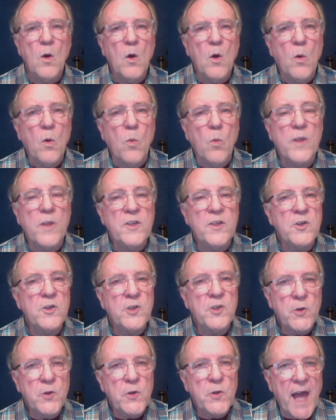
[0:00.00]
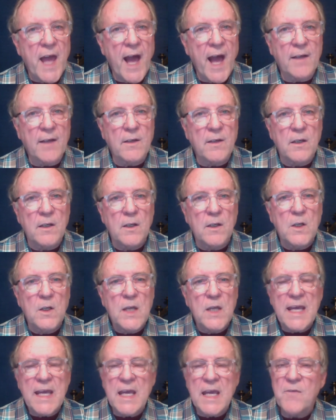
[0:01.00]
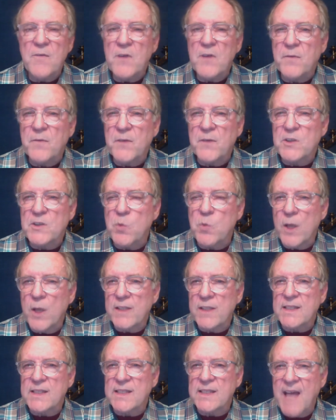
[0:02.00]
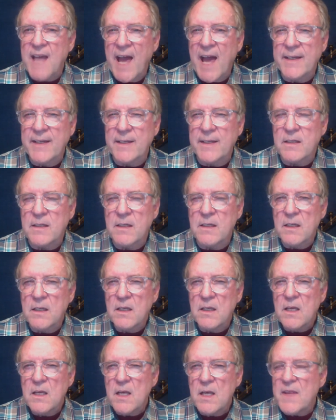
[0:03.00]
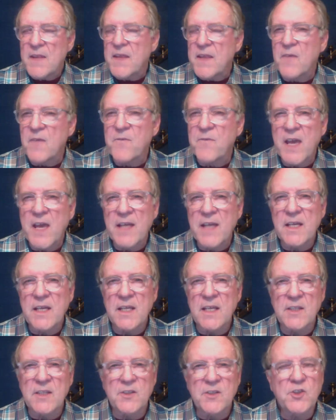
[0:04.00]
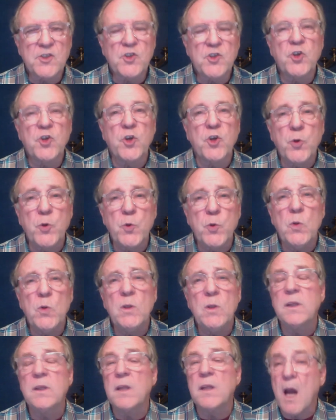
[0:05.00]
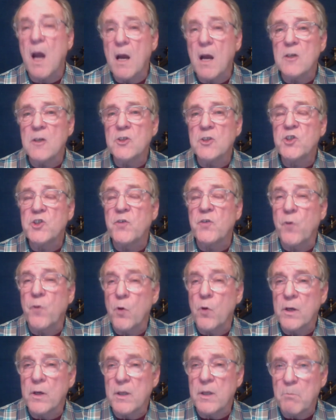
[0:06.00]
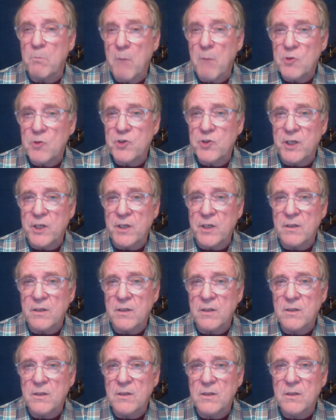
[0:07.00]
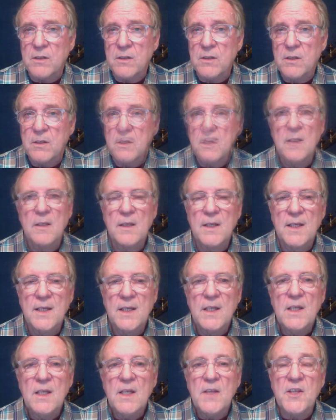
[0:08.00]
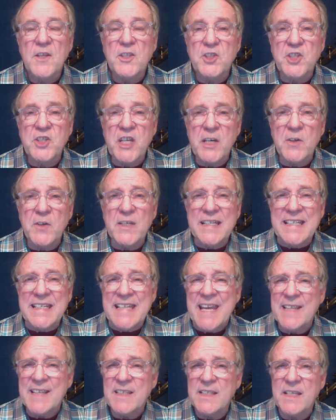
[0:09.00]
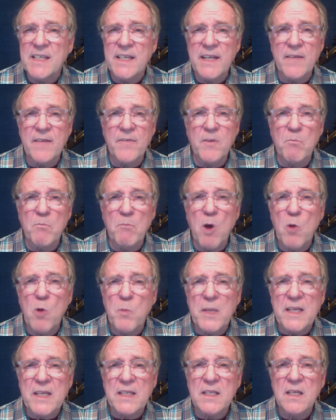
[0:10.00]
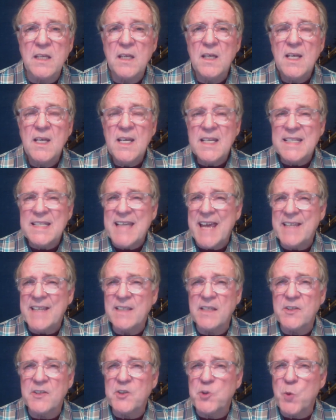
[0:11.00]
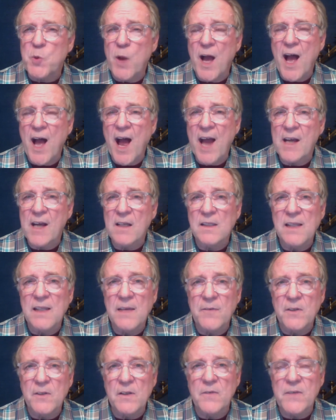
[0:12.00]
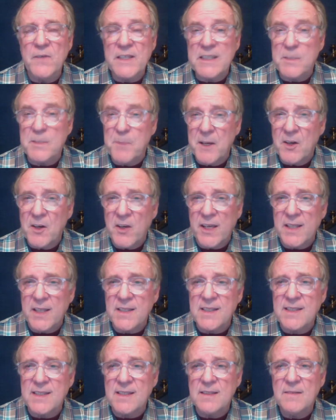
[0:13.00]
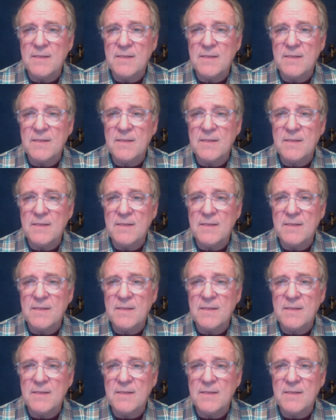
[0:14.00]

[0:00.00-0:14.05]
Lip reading: When you do that, even if it's one-sided, the event is too large for emotion. The sheer intensity of the moment takes us to a higher level of experience,